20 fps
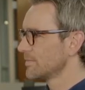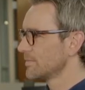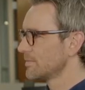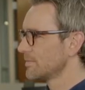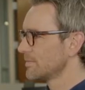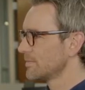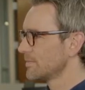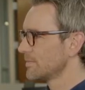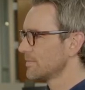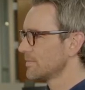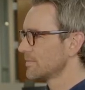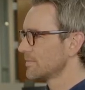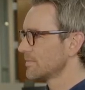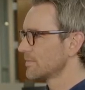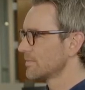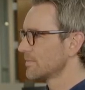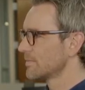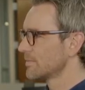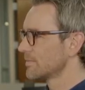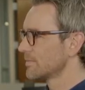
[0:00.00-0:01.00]

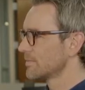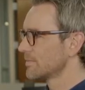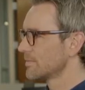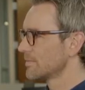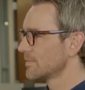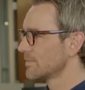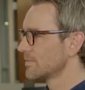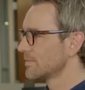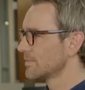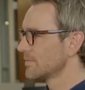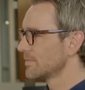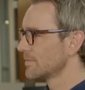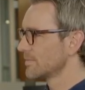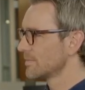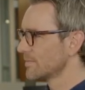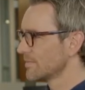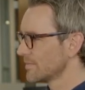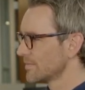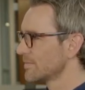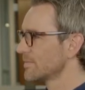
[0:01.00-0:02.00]

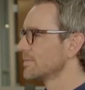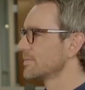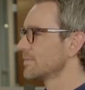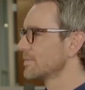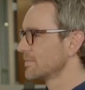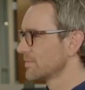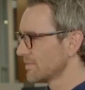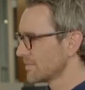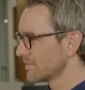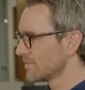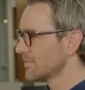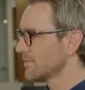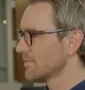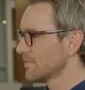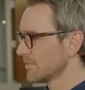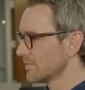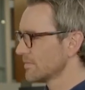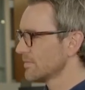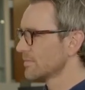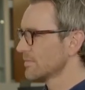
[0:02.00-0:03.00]

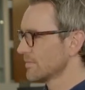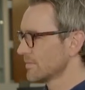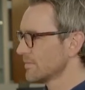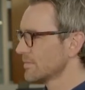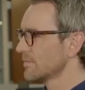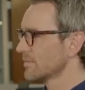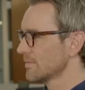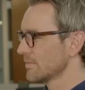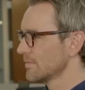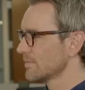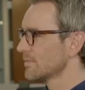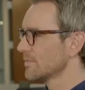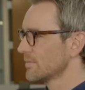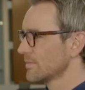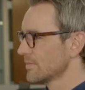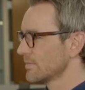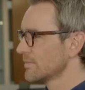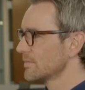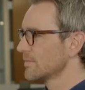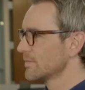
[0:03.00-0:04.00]

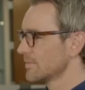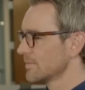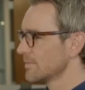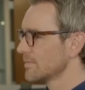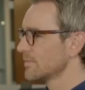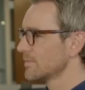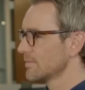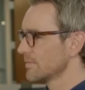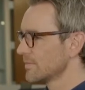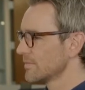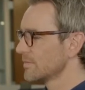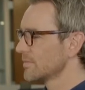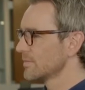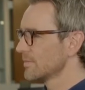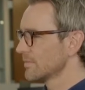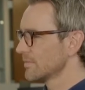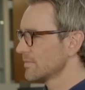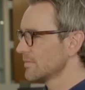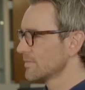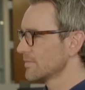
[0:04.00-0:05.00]

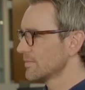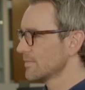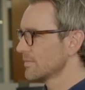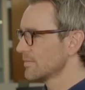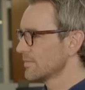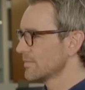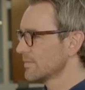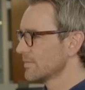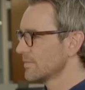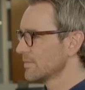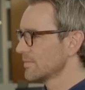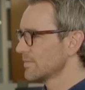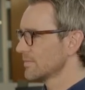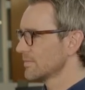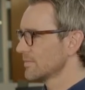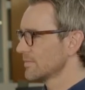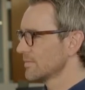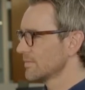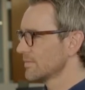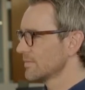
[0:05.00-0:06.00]

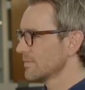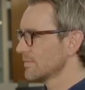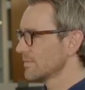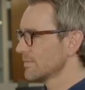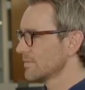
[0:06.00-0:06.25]
(not speaking)